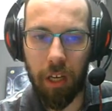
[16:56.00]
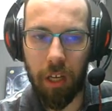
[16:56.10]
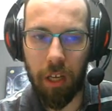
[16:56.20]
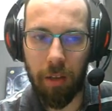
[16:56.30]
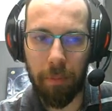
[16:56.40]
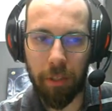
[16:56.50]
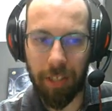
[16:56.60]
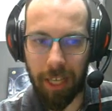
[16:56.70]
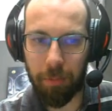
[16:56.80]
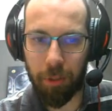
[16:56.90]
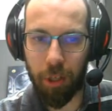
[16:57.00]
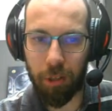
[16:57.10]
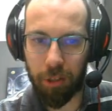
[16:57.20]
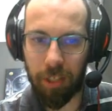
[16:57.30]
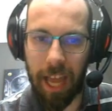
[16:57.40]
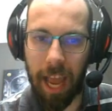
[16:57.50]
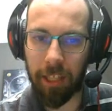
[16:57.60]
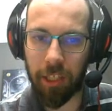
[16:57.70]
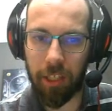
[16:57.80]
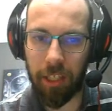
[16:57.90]
but Seismitoad
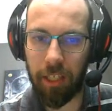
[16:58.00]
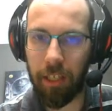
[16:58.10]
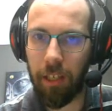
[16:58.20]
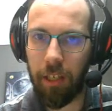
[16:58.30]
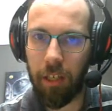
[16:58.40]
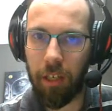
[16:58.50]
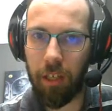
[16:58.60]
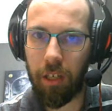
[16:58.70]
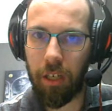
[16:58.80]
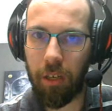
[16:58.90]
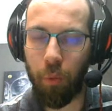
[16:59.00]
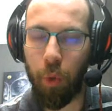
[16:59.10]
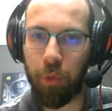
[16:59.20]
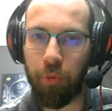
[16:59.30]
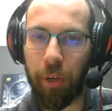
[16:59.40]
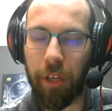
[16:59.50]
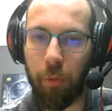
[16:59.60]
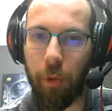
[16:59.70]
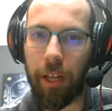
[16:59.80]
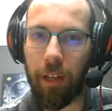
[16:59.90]
actually worked
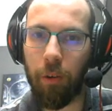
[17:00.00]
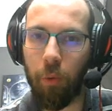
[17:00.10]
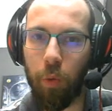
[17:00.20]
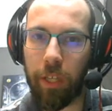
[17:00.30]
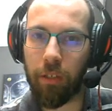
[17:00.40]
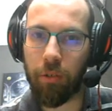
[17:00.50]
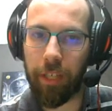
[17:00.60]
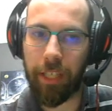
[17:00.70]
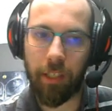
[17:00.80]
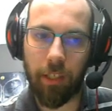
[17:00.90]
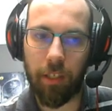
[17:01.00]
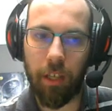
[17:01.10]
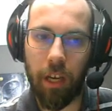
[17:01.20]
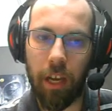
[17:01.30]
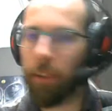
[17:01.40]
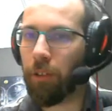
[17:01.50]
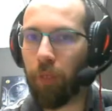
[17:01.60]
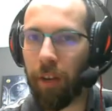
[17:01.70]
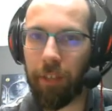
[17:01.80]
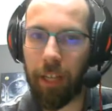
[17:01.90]
very well with the trades
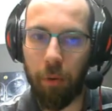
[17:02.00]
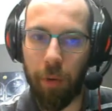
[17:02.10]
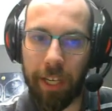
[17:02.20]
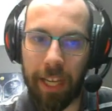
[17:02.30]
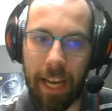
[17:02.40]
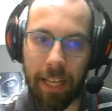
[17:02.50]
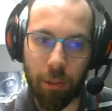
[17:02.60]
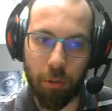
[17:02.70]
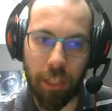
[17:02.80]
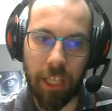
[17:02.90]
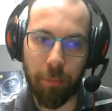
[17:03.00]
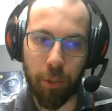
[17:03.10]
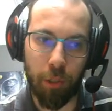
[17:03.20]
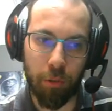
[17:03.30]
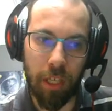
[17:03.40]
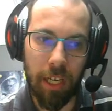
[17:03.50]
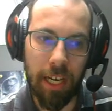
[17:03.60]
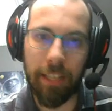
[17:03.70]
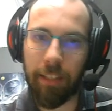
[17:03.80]
in the draft that I already had. So Seismitoad